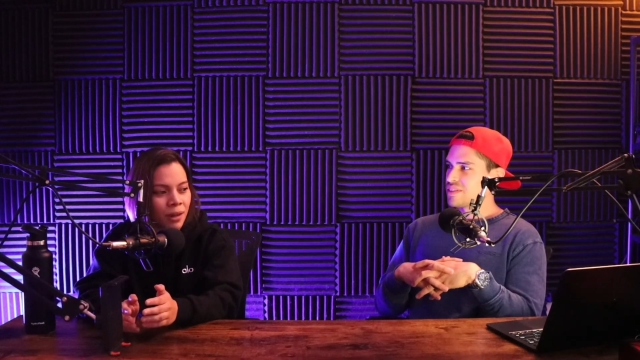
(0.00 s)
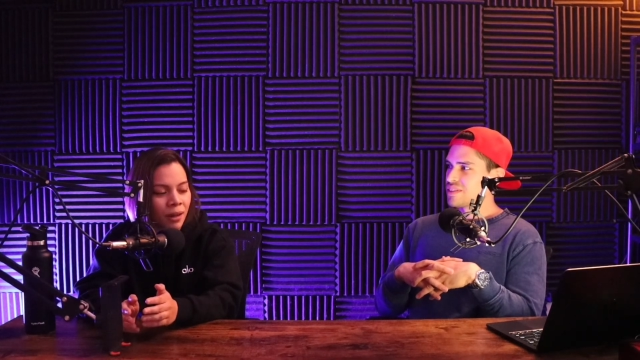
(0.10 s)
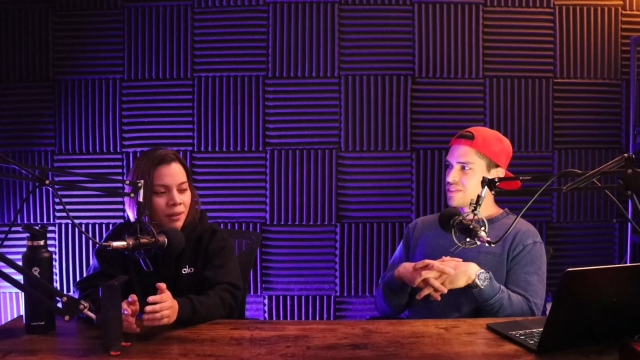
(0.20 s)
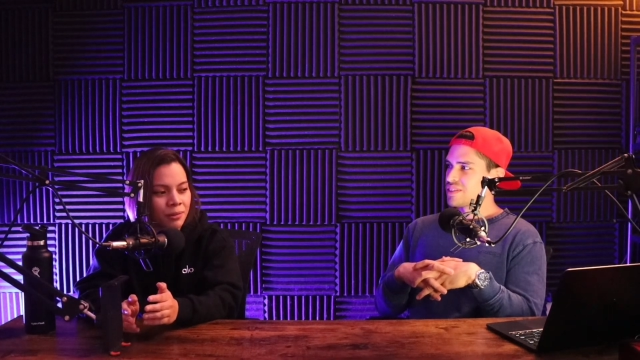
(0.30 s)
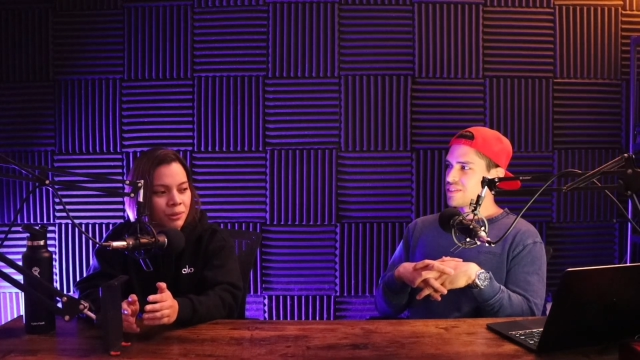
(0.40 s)

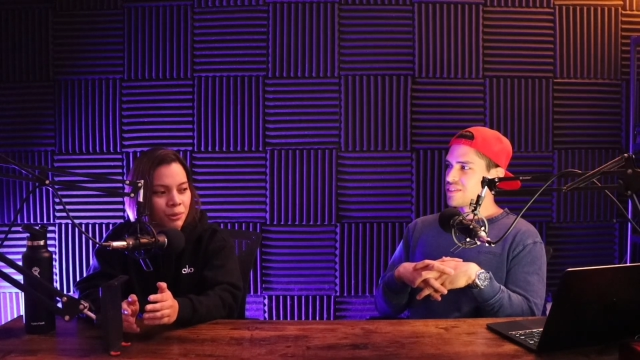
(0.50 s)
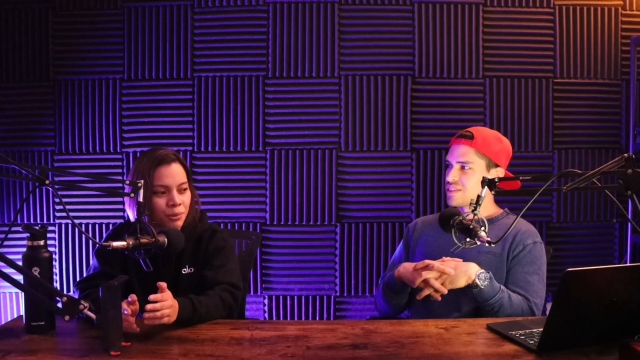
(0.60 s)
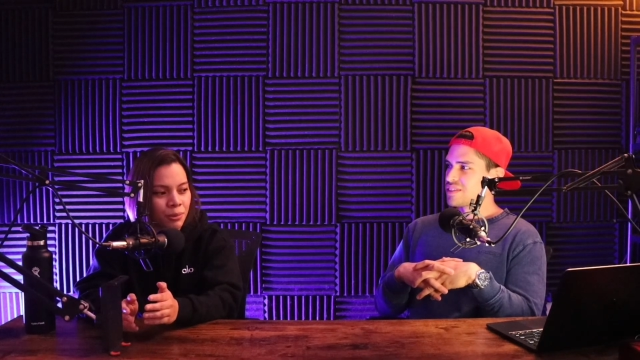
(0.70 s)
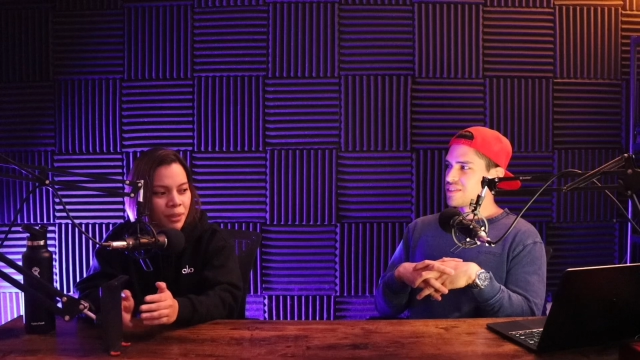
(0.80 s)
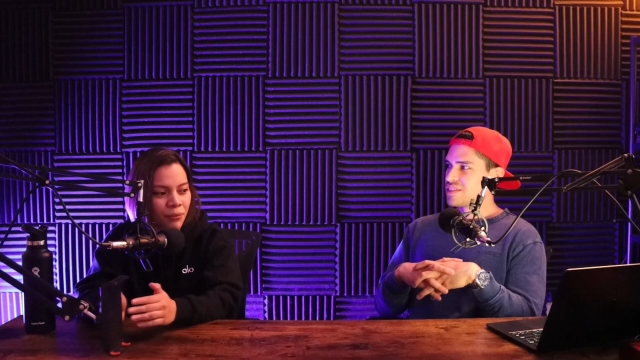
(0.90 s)
Speaker 1: uh,
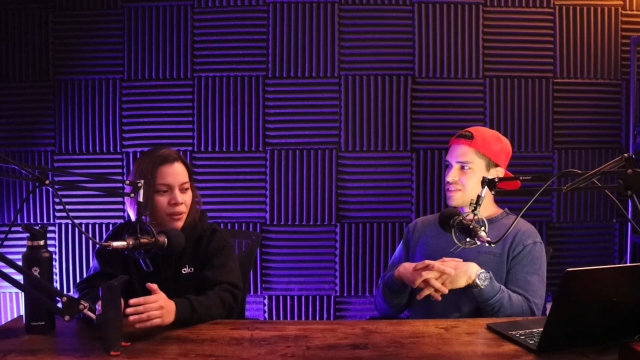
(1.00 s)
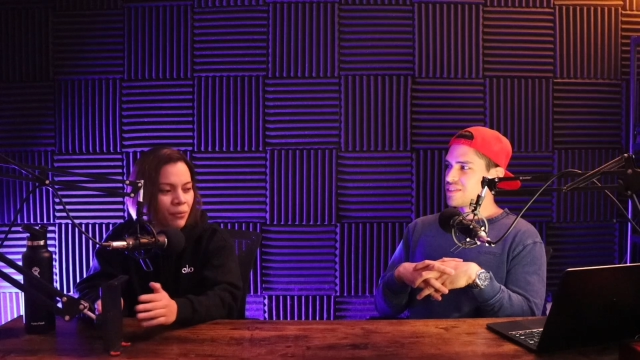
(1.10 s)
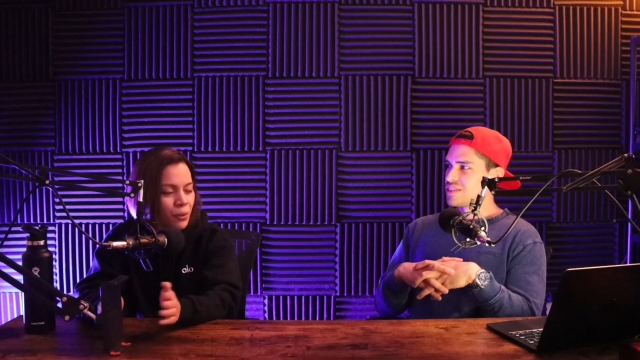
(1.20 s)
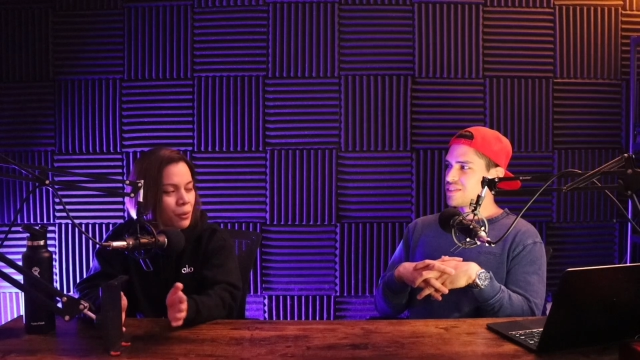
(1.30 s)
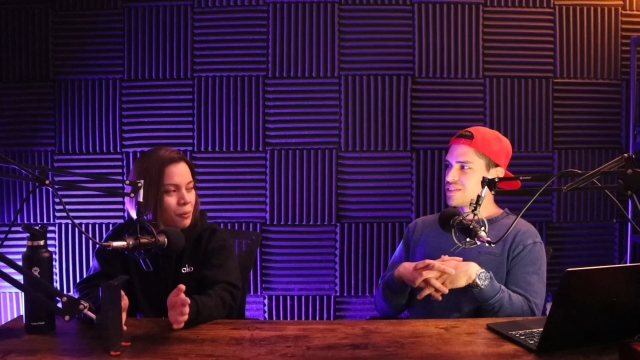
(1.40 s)
to... If,
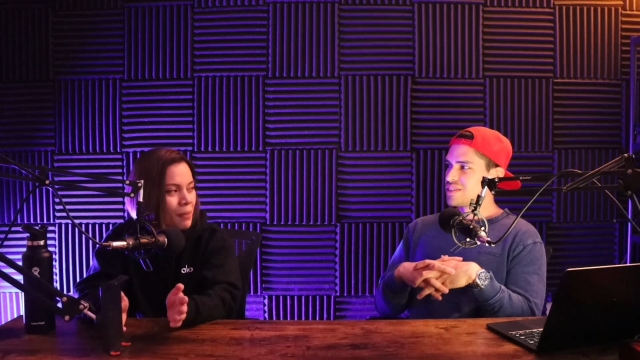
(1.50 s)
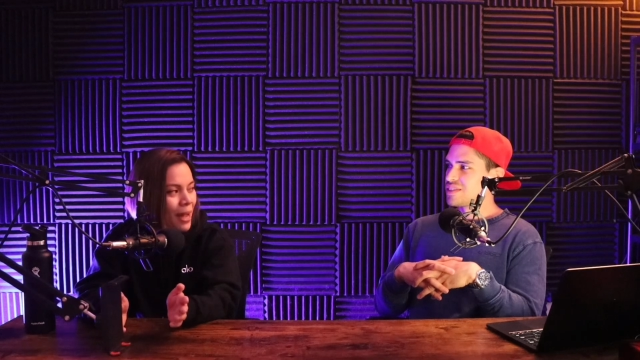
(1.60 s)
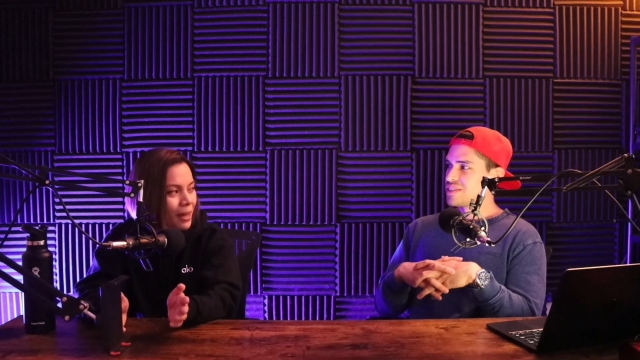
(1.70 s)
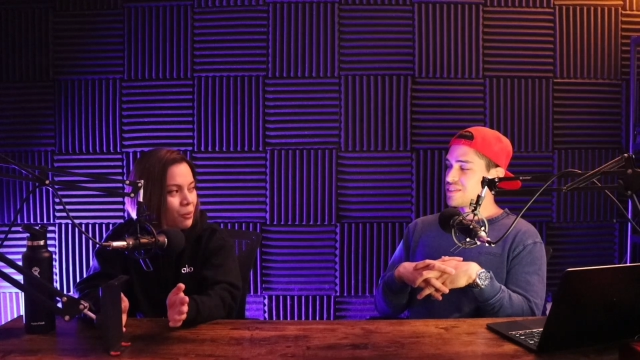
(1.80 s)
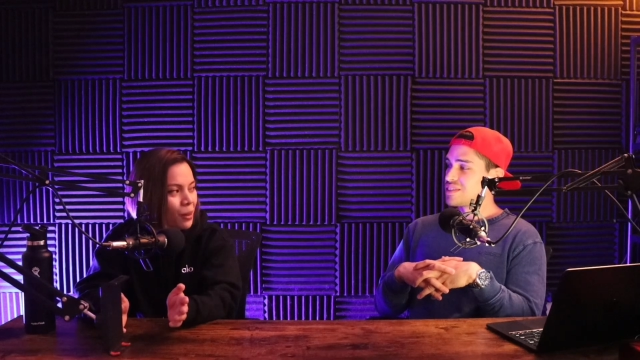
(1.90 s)
if you
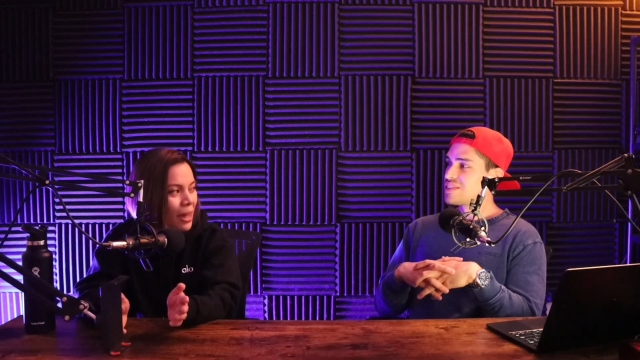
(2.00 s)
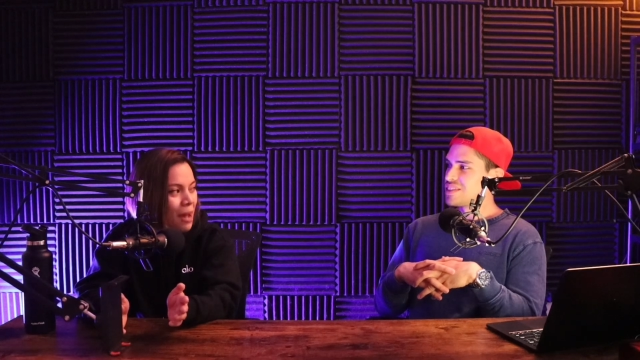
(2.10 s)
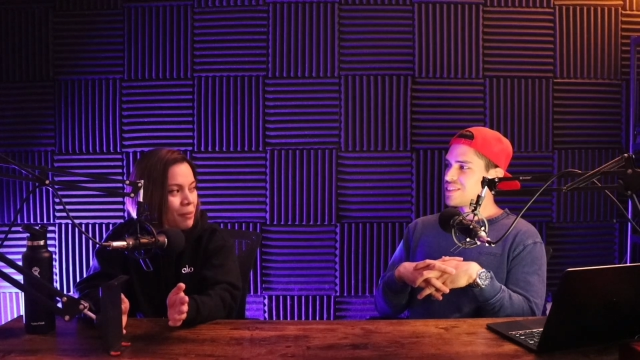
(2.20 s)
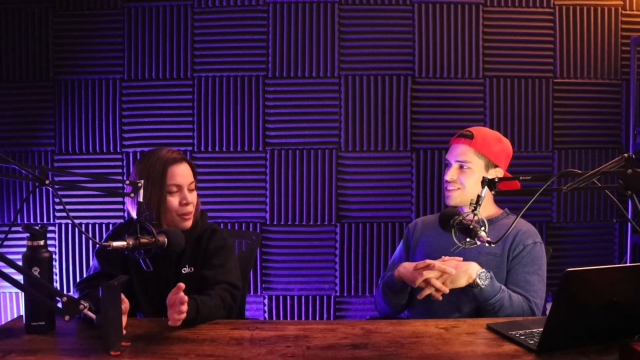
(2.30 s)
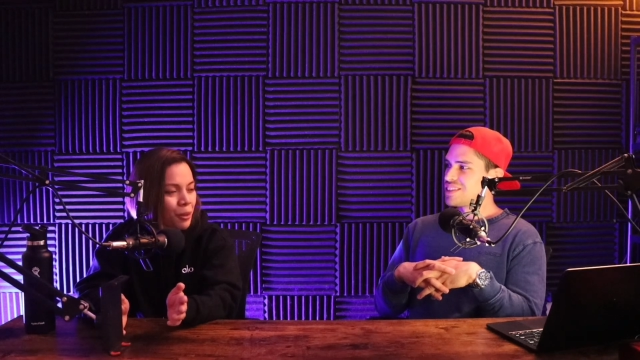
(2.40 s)
look back at
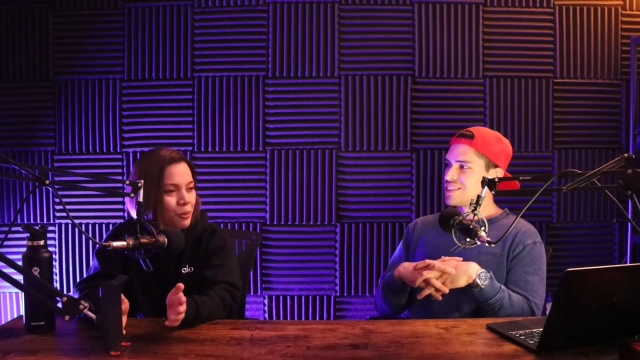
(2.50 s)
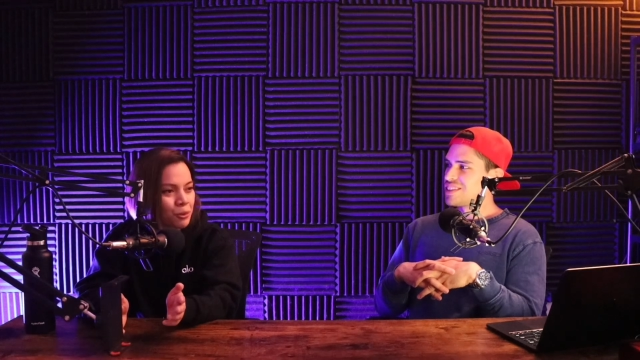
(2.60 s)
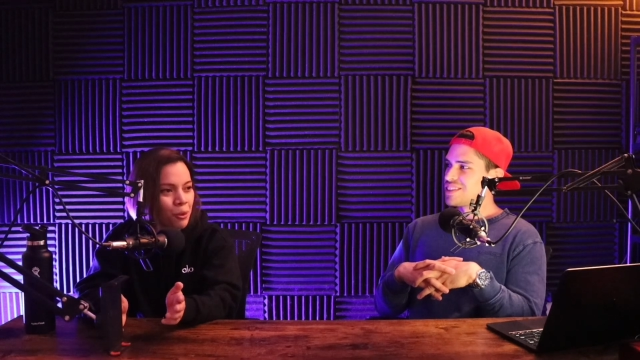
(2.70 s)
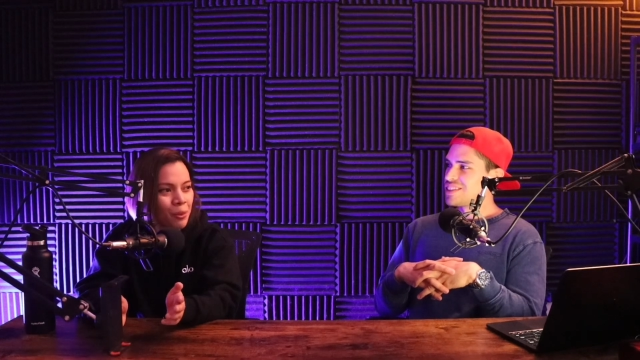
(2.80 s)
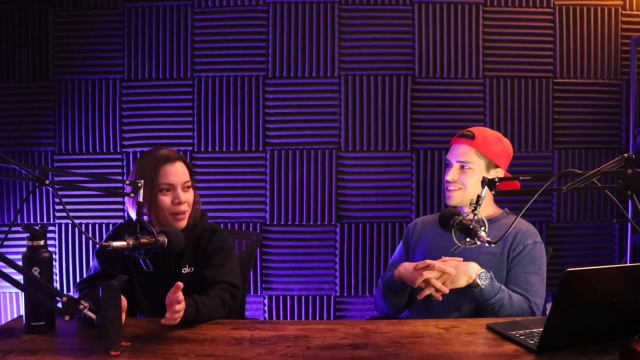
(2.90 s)
what happened, there
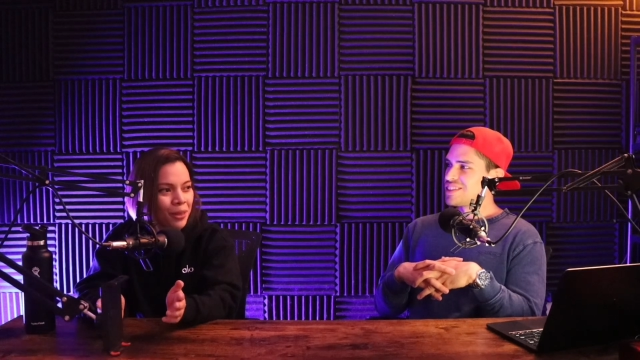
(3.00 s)
were so